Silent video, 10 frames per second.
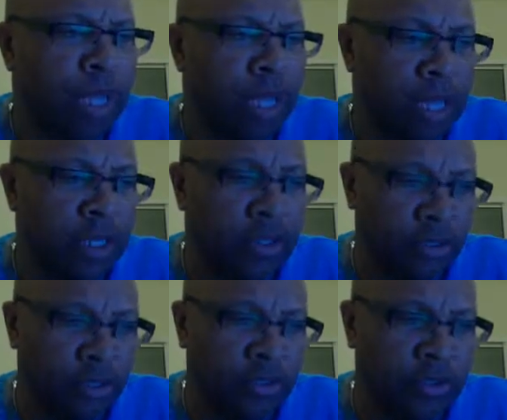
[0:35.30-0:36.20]
Now,
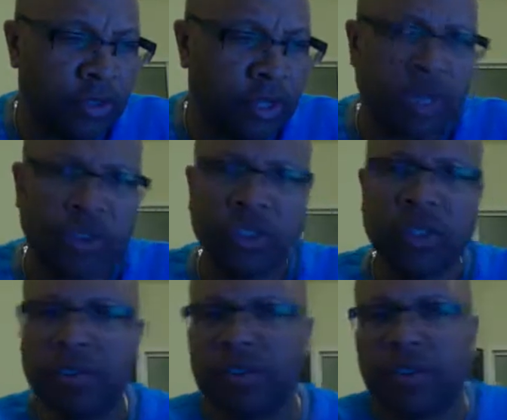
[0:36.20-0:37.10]
this is
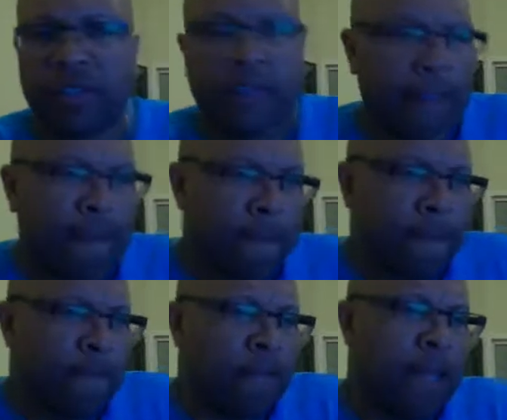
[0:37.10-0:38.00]
Jesus,
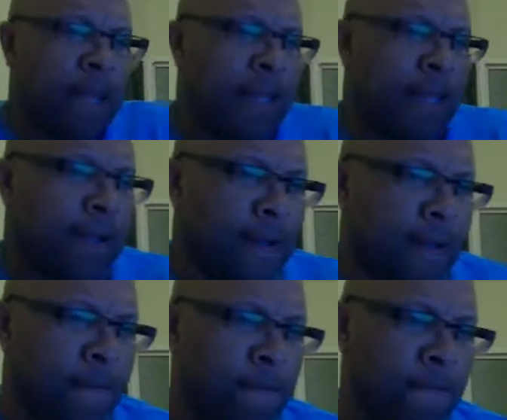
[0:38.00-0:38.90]
and
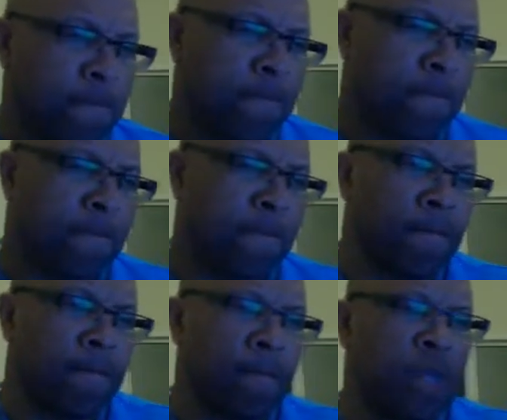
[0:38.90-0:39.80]

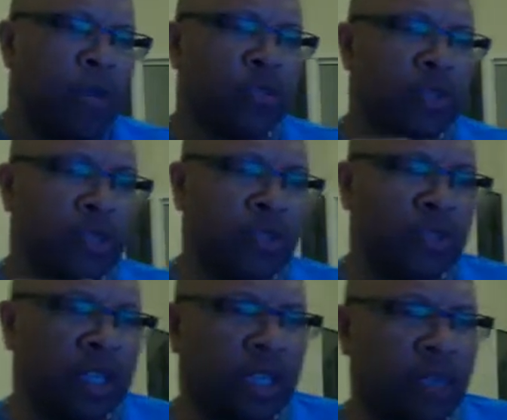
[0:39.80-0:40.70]
he was in a
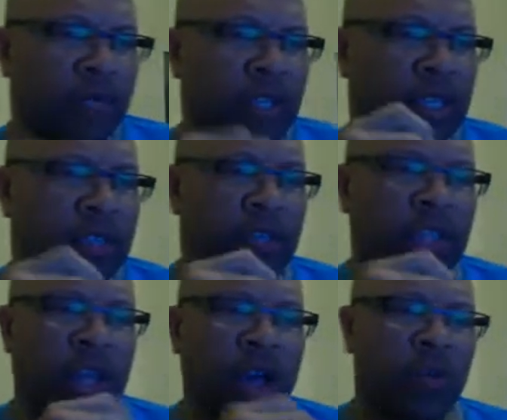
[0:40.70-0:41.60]
city
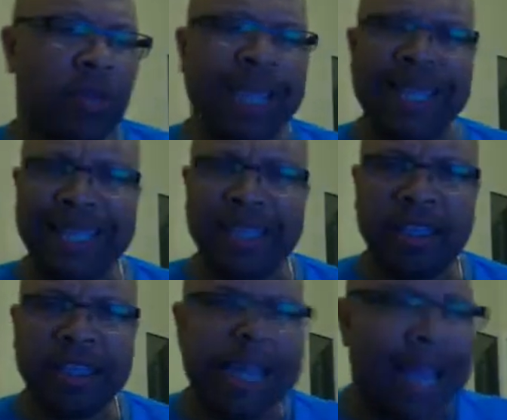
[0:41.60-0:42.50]
called Nain,
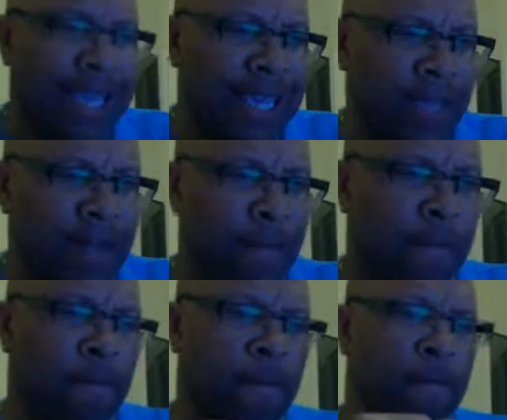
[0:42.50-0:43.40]
N-A-I-N.
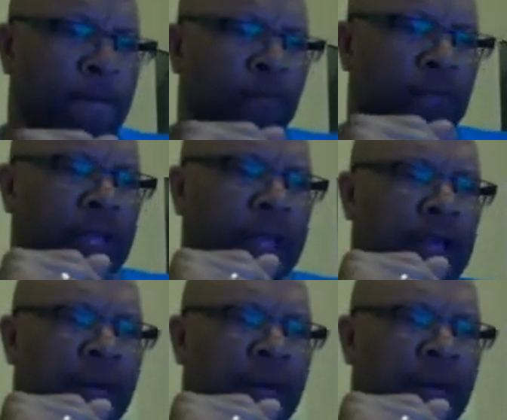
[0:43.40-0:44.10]
And